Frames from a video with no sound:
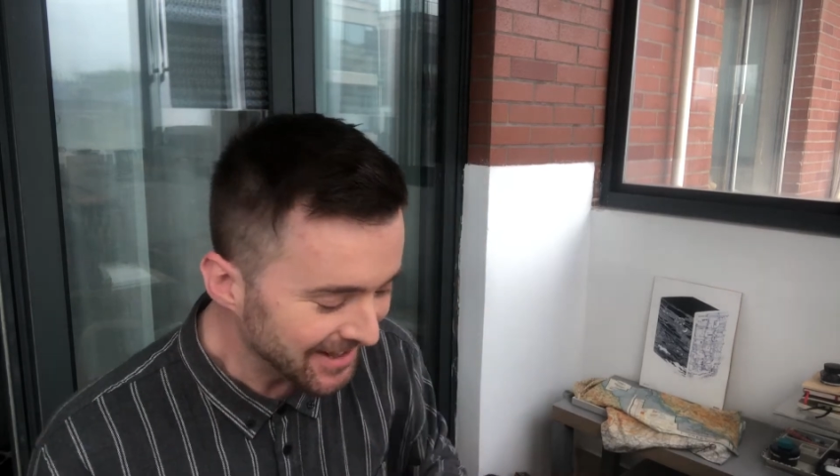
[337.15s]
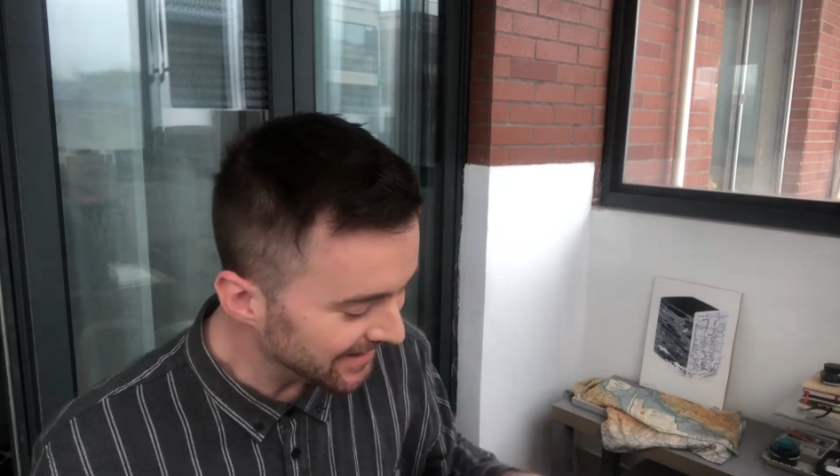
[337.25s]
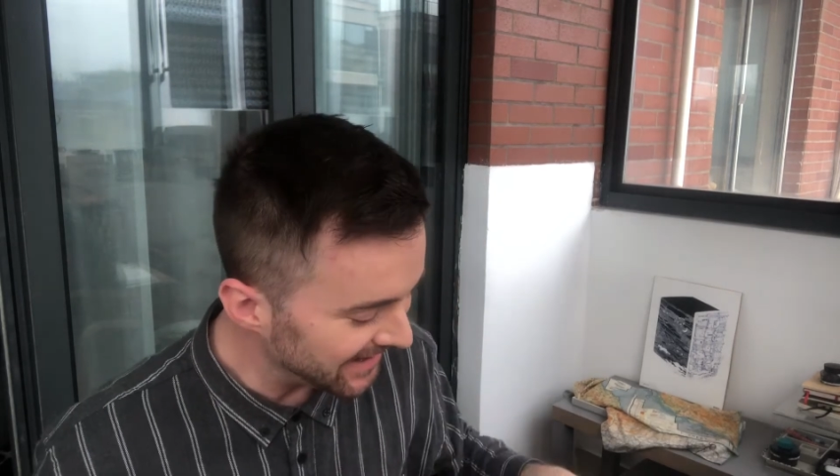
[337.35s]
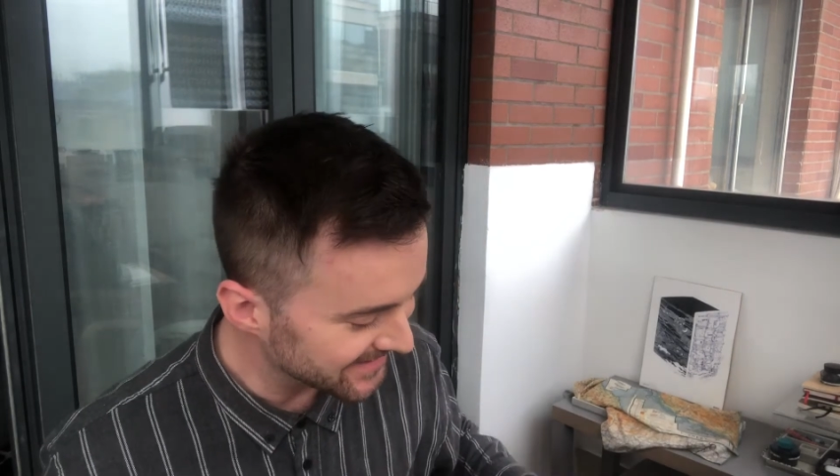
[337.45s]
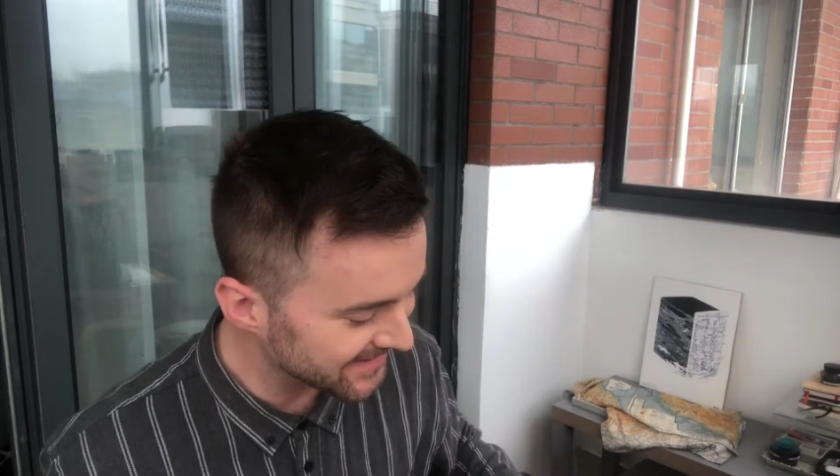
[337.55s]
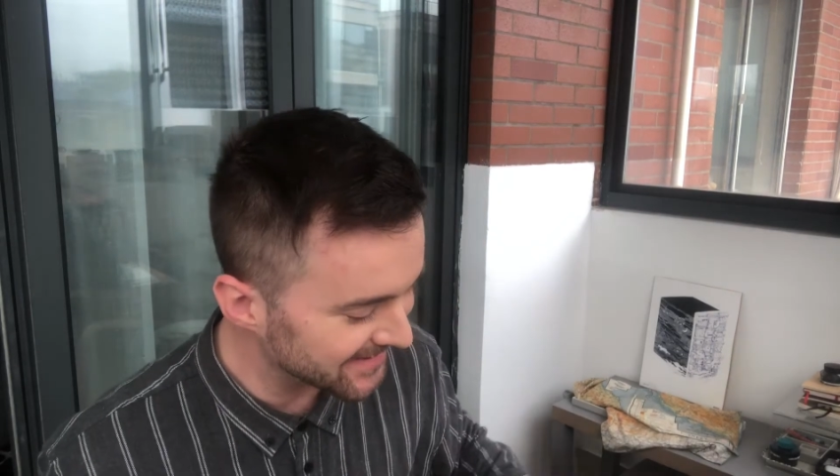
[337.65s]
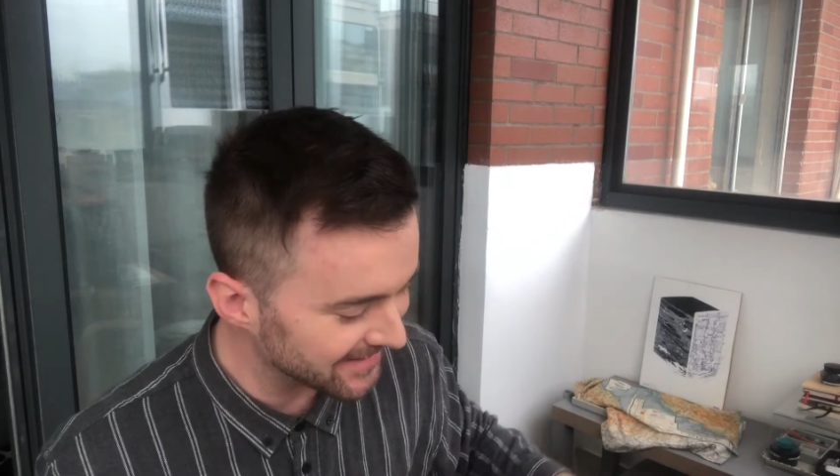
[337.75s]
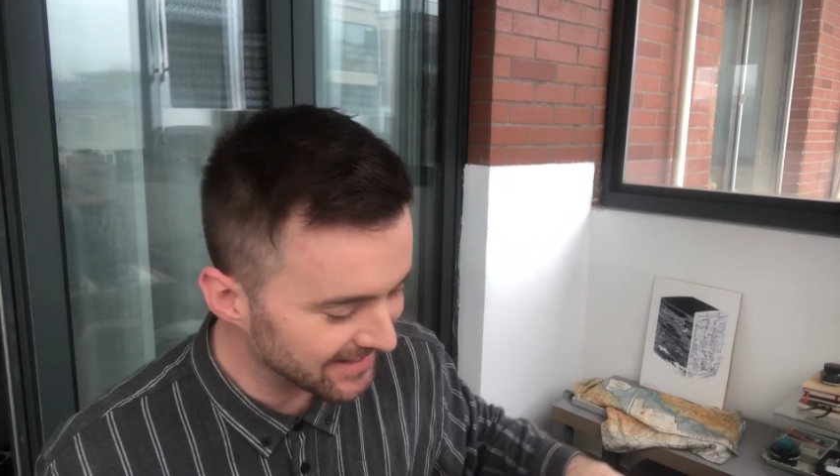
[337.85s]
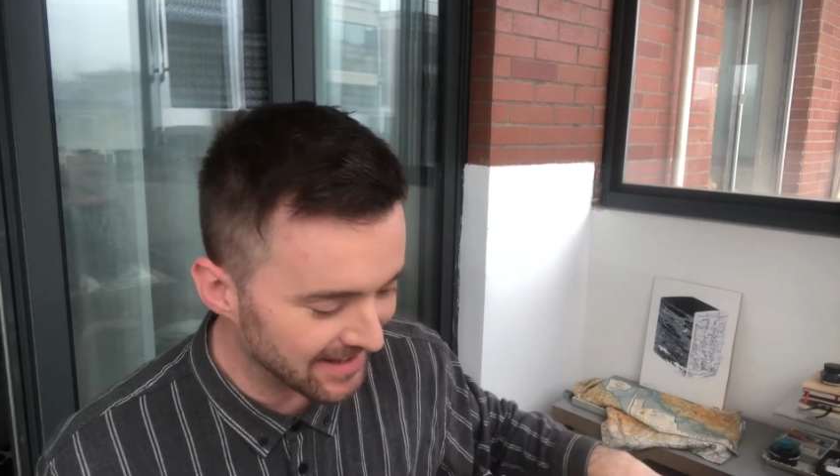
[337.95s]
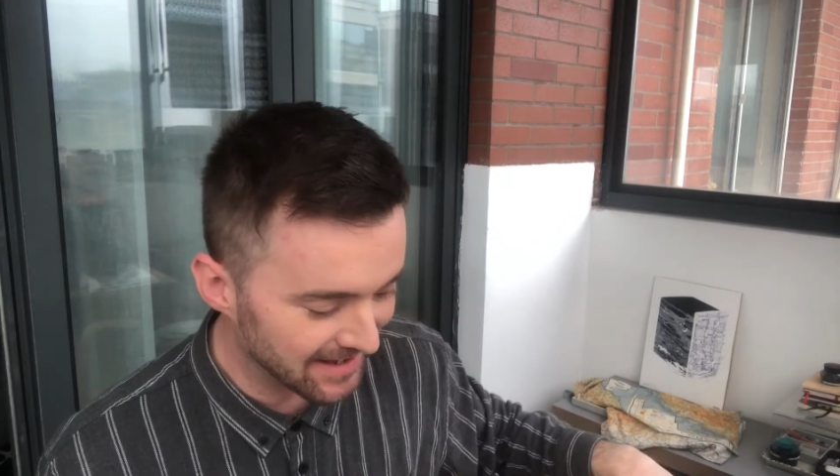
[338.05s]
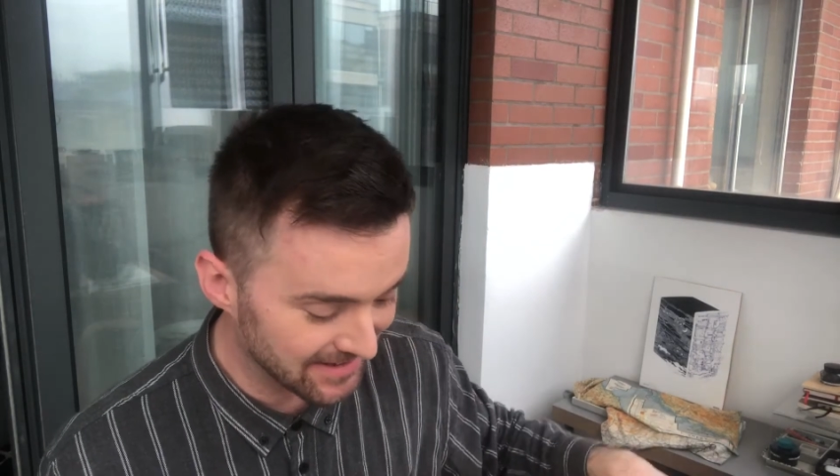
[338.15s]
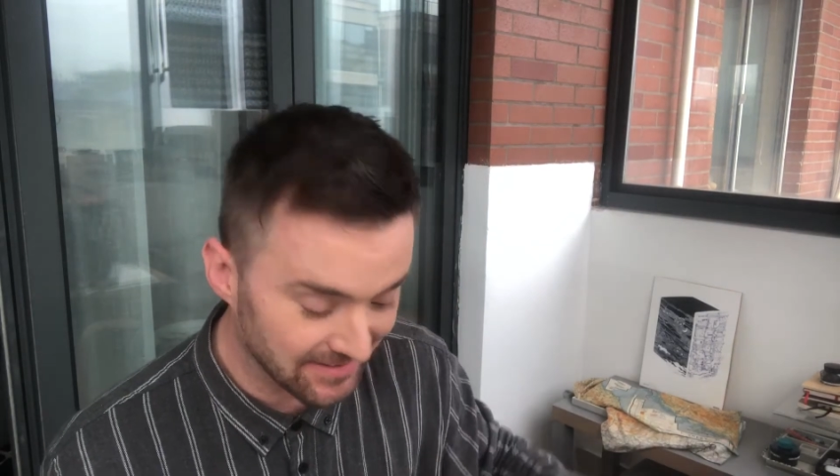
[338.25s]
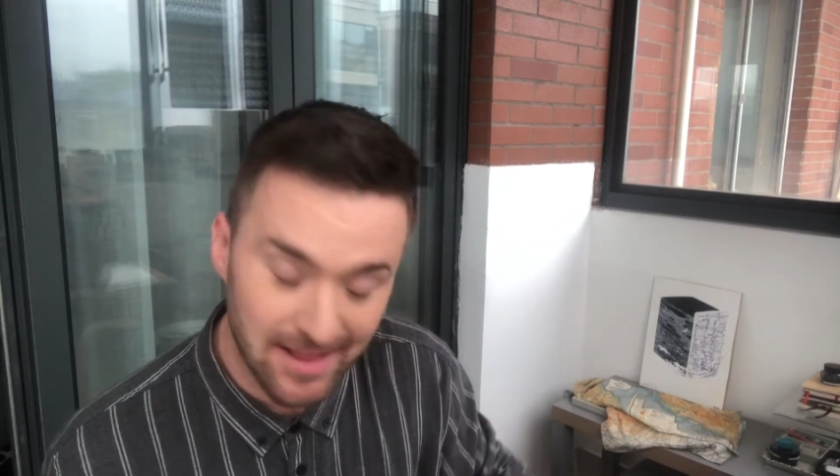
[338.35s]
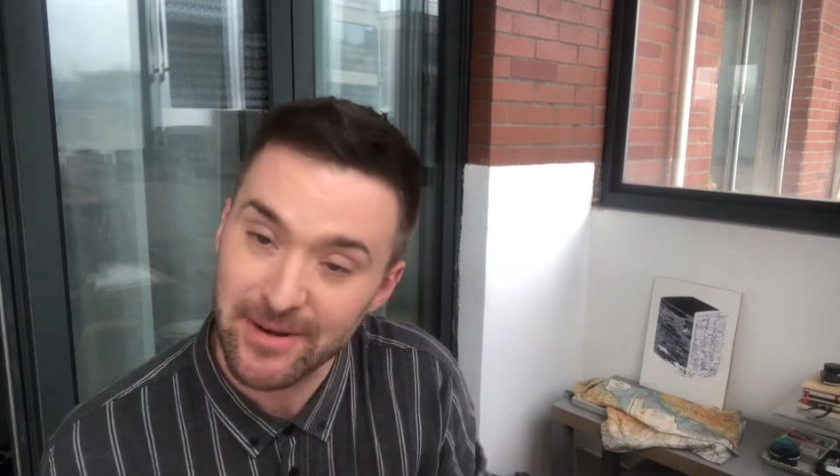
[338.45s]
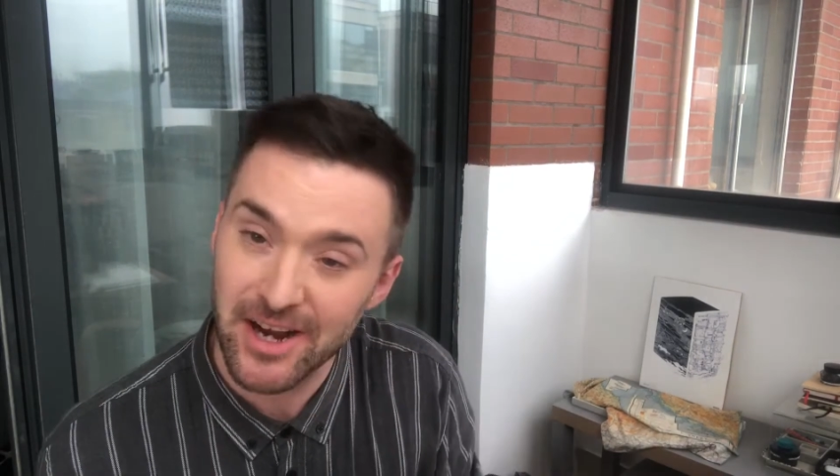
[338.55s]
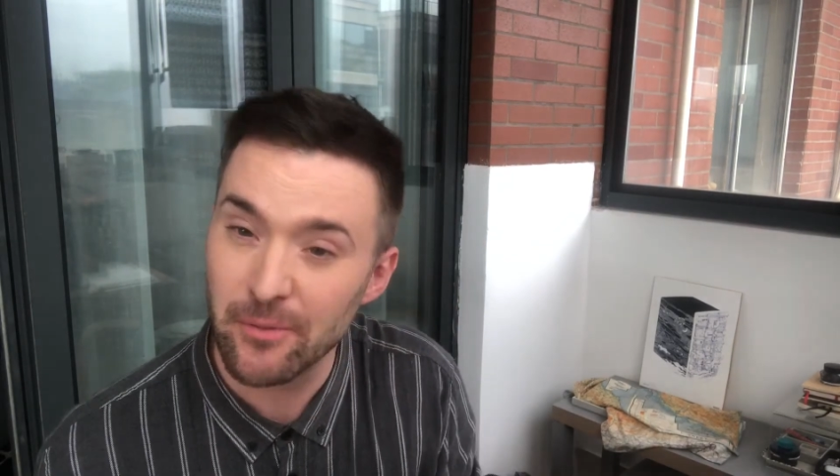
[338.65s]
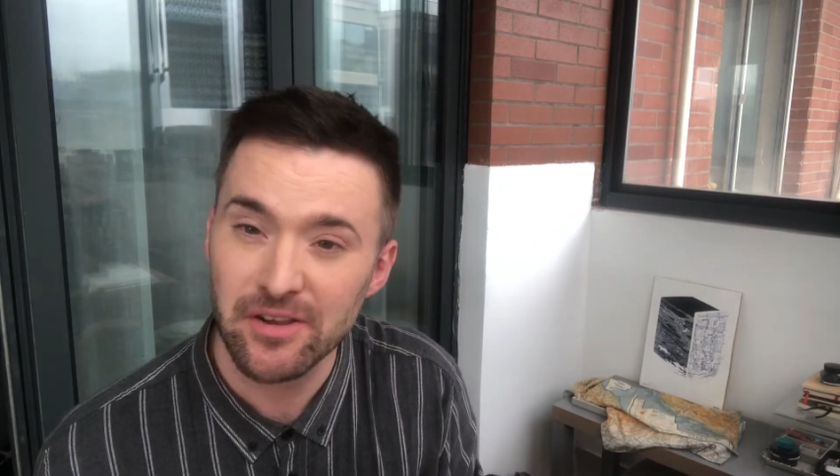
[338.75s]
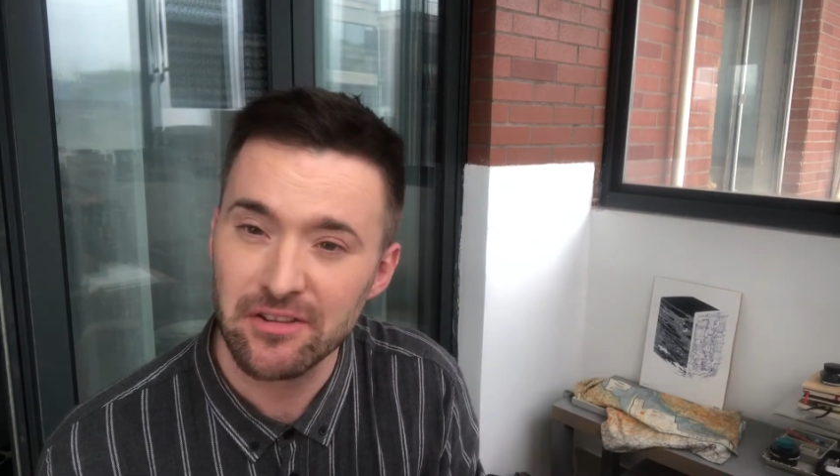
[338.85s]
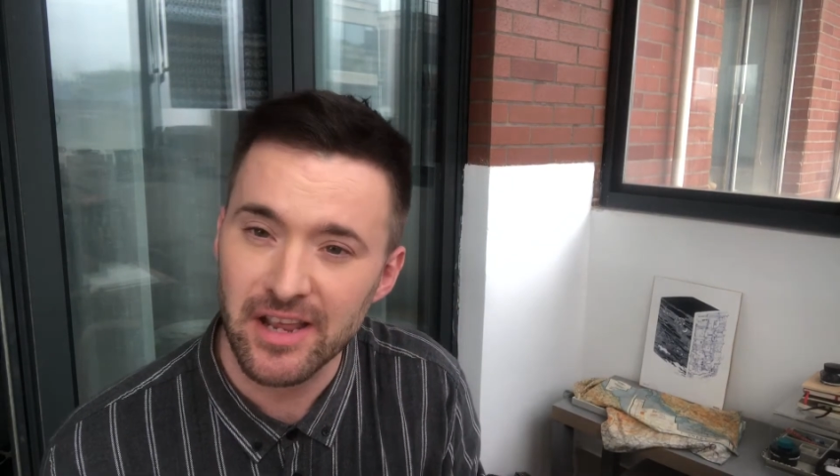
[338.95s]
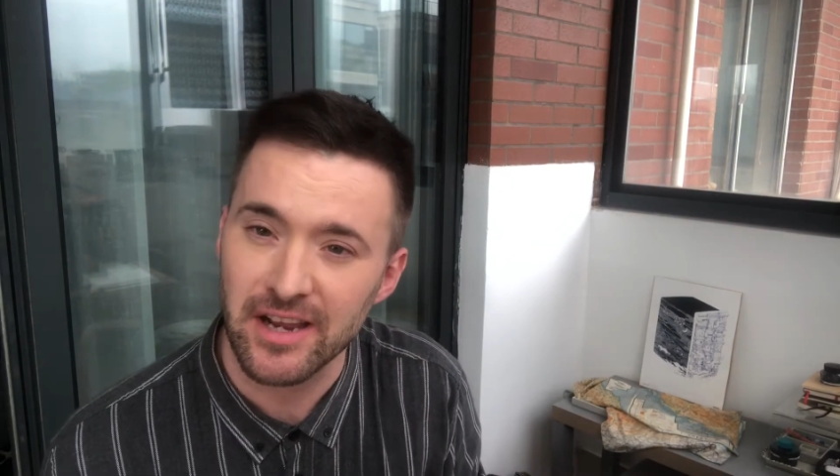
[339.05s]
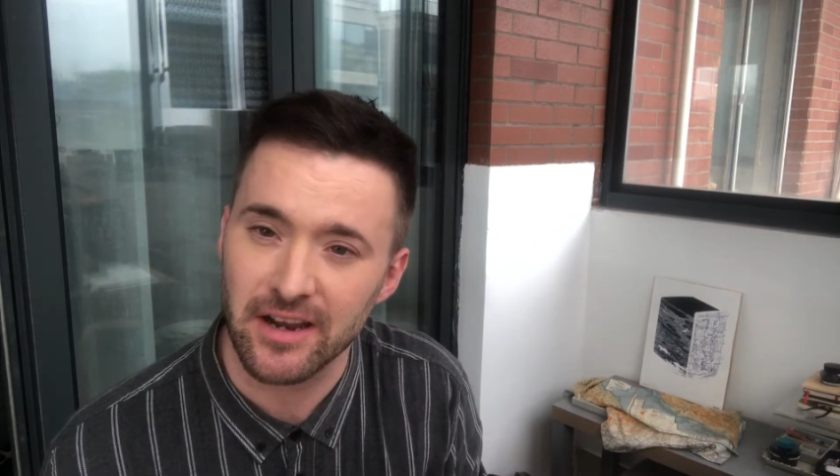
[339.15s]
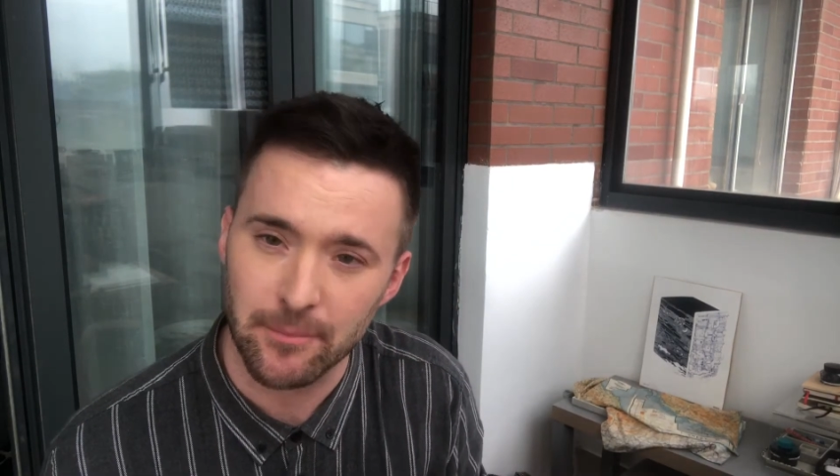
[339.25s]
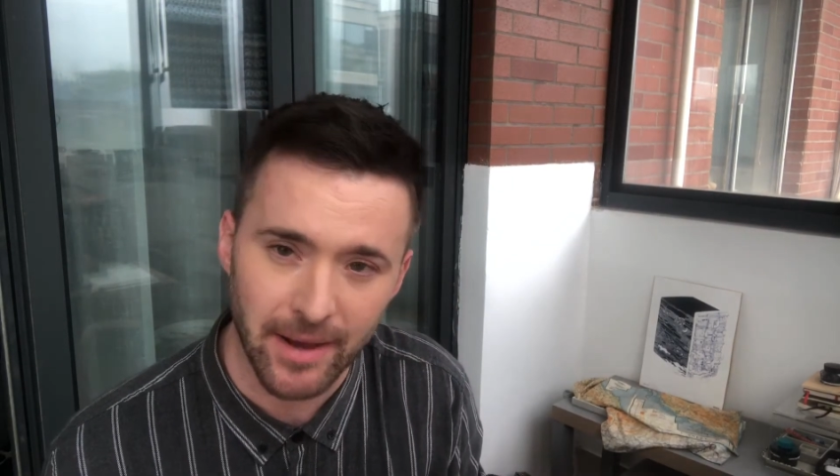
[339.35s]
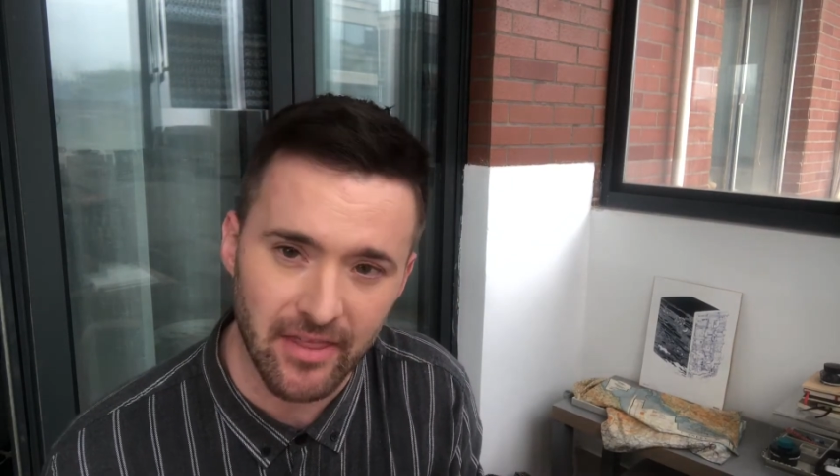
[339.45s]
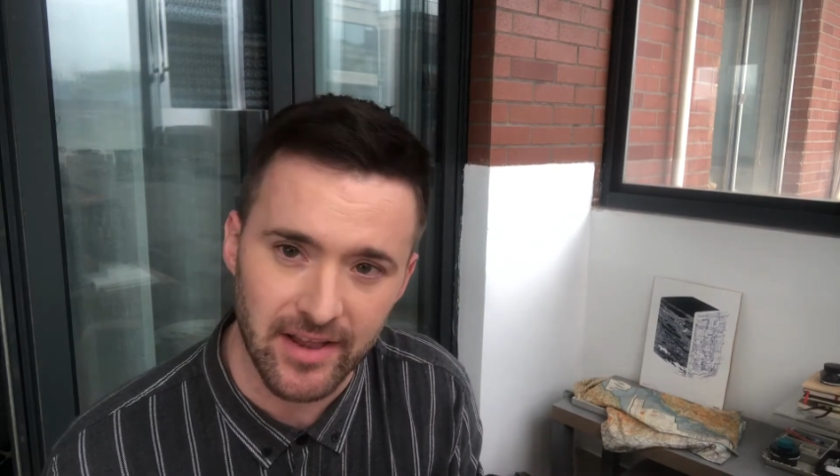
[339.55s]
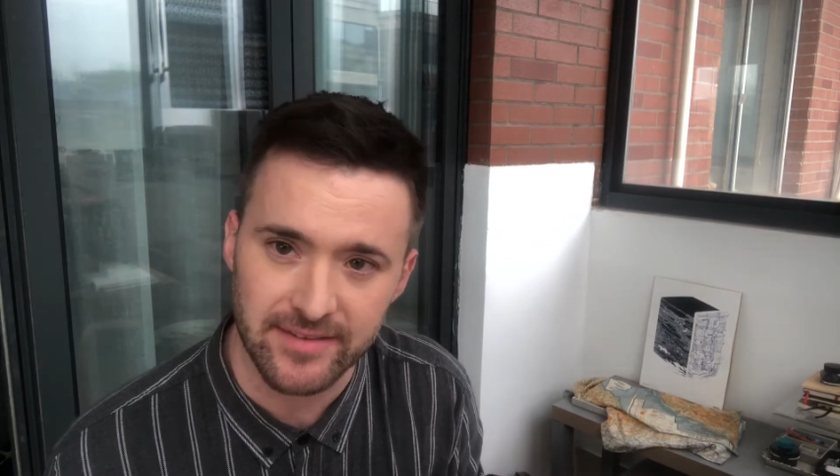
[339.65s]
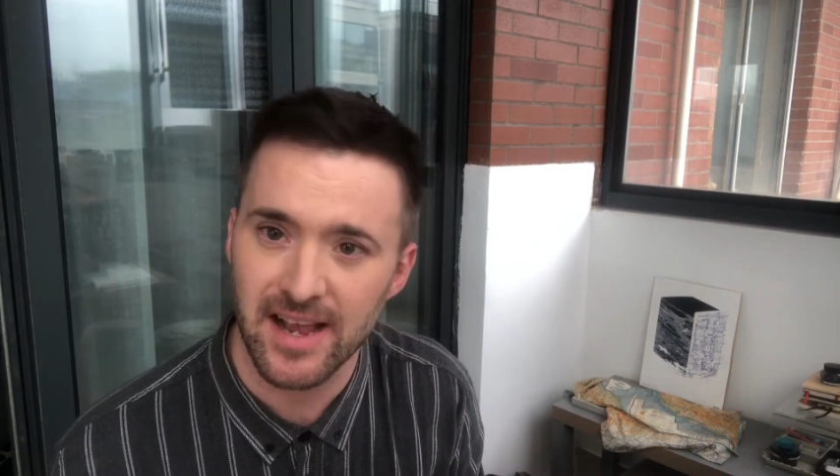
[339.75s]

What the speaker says: Let me know what you think about this.